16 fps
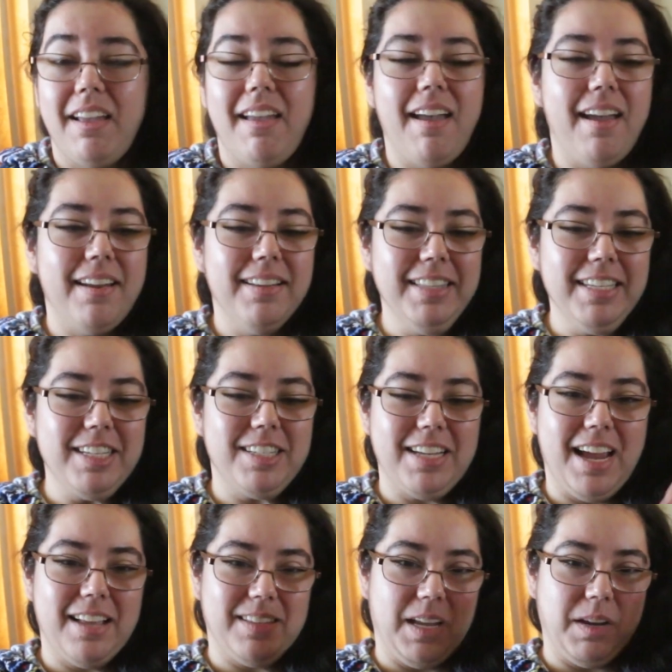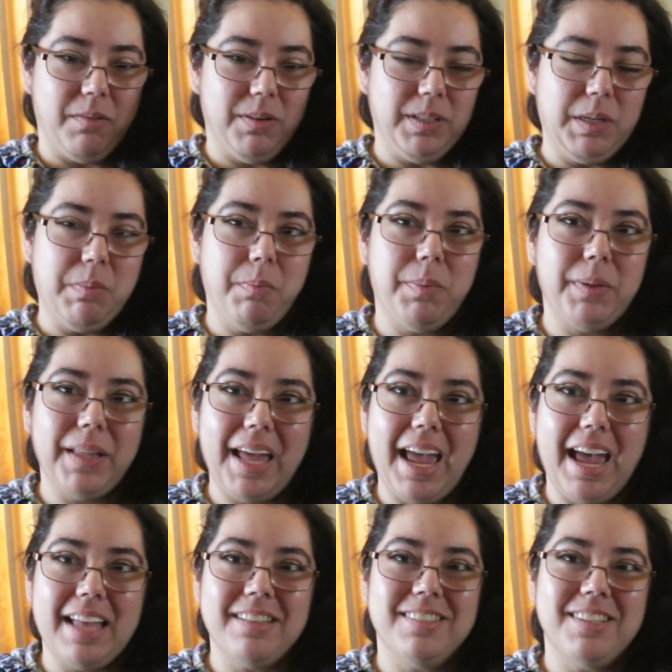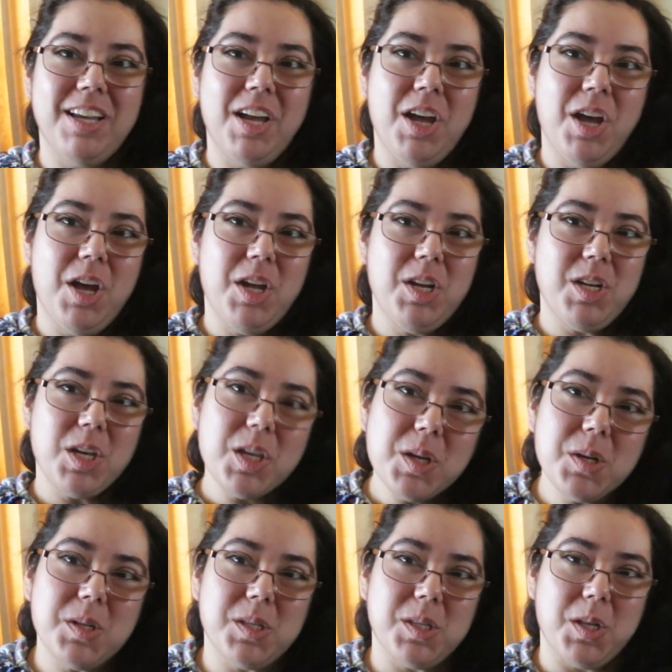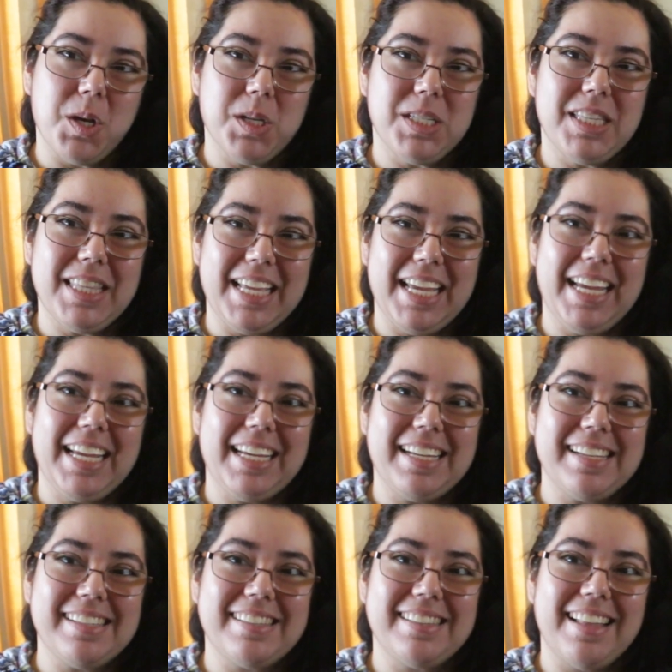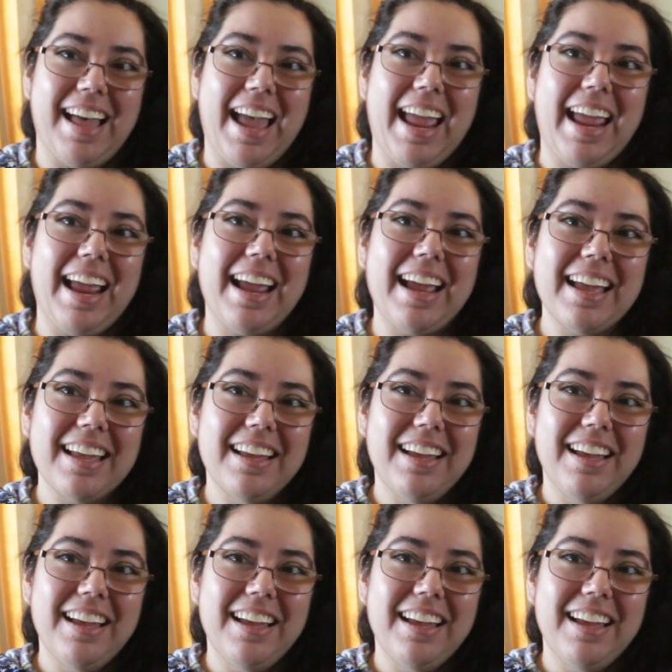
And at least she has like really plans to use those things. Like,